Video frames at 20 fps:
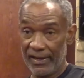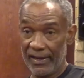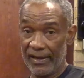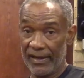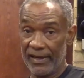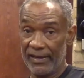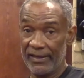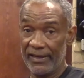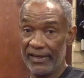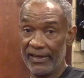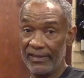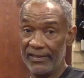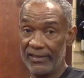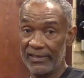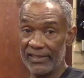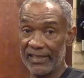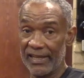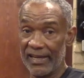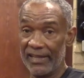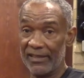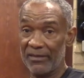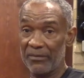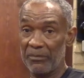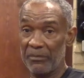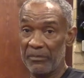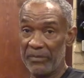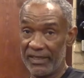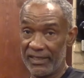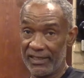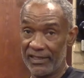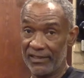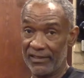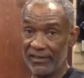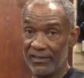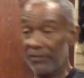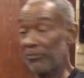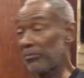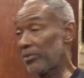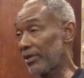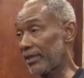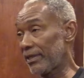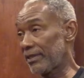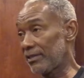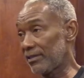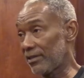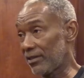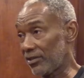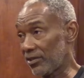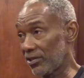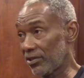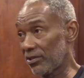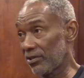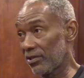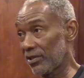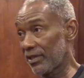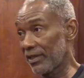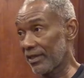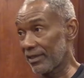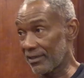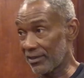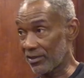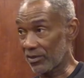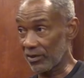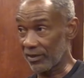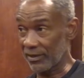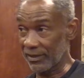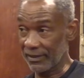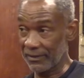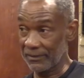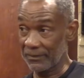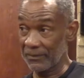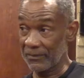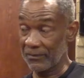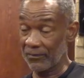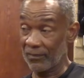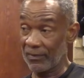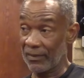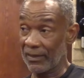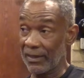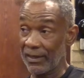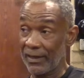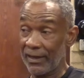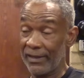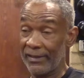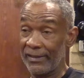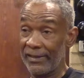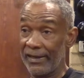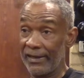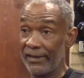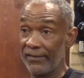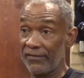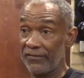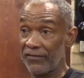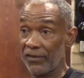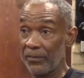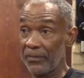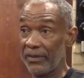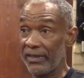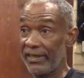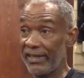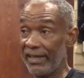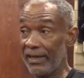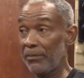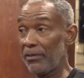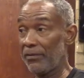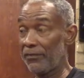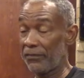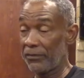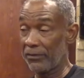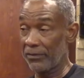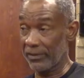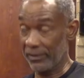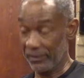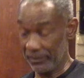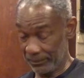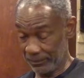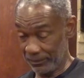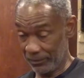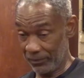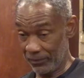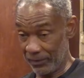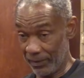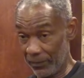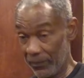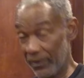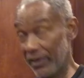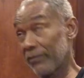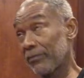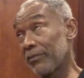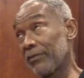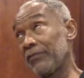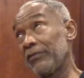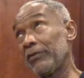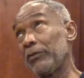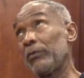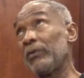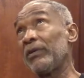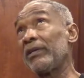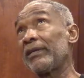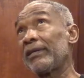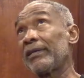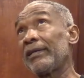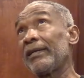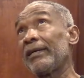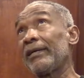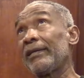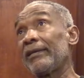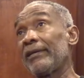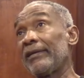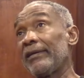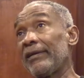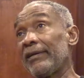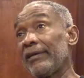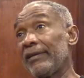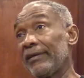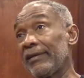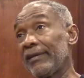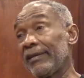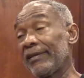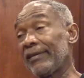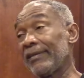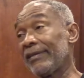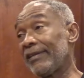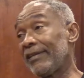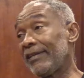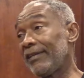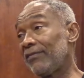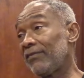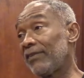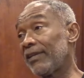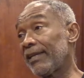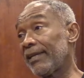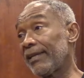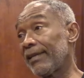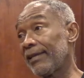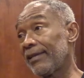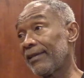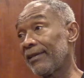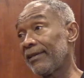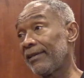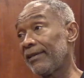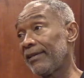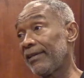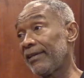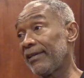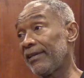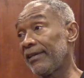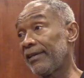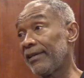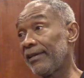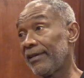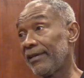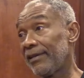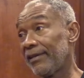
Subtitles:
And then you start missing the points to turn and so on. And then from the day before, when we had reviewed in the evening the